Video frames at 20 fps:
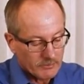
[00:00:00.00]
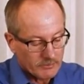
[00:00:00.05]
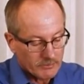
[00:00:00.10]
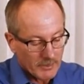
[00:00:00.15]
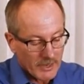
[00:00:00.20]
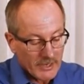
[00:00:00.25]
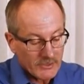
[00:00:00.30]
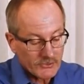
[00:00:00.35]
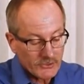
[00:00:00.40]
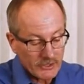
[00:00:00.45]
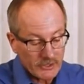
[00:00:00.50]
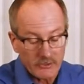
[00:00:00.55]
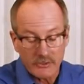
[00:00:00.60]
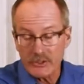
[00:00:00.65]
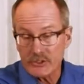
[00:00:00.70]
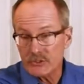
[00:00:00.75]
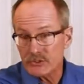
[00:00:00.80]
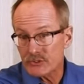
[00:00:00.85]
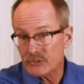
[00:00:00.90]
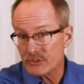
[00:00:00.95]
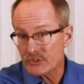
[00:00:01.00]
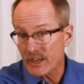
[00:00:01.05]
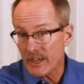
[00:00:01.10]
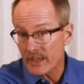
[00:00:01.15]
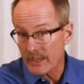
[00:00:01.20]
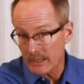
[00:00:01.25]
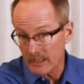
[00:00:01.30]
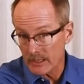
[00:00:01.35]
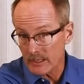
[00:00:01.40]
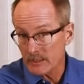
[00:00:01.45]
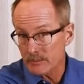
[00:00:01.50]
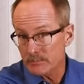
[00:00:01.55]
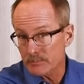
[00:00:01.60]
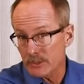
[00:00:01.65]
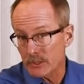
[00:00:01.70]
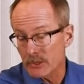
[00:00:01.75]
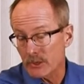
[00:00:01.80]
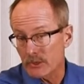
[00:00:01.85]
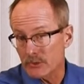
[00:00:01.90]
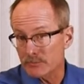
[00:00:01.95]
basically steady
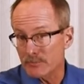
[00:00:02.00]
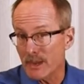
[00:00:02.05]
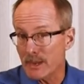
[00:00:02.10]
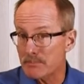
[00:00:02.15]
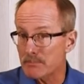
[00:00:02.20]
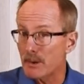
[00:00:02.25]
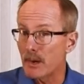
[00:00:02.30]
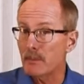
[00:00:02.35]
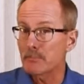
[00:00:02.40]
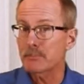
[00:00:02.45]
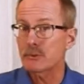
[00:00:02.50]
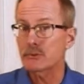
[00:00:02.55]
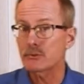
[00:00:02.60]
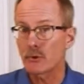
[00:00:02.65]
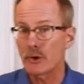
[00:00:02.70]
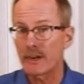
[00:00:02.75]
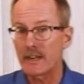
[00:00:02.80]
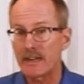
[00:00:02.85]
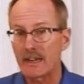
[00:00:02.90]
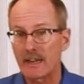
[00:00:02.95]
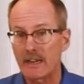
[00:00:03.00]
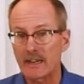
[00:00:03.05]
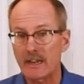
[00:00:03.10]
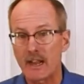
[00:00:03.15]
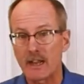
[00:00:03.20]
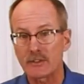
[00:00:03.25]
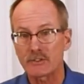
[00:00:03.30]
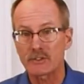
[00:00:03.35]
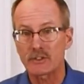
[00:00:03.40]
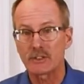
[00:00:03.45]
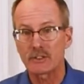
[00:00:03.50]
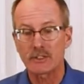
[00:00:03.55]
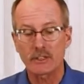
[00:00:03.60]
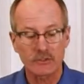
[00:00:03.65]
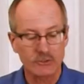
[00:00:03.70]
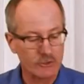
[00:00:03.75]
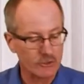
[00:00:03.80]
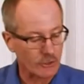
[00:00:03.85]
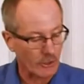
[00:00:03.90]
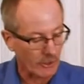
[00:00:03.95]
because my pump is running at a constant
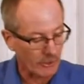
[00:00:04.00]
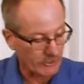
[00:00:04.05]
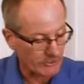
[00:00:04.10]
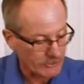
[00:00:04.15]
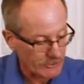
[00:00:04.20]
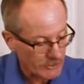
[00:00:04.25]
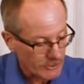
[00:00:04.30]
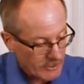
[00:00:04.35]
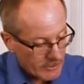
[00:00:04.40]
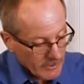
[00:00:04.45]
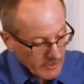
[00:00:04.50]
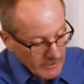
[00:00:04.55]
discharge.